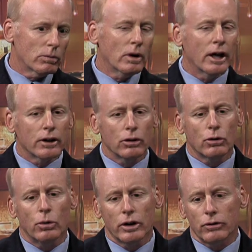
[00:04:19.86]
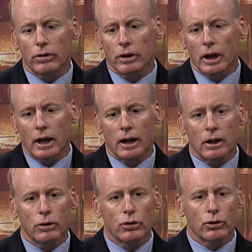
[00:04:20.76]
Right, good question.
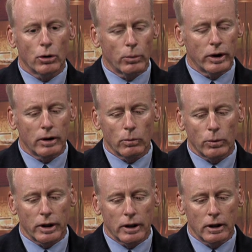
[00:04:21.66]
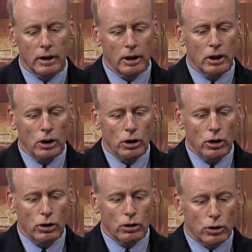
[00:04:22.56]
We
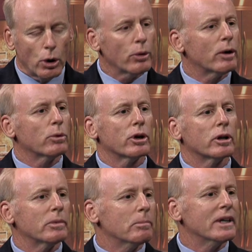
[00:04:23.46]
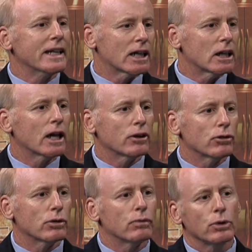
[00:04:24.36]
know that we're going to be meeting
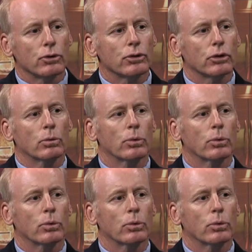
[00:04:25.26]
clients in the future.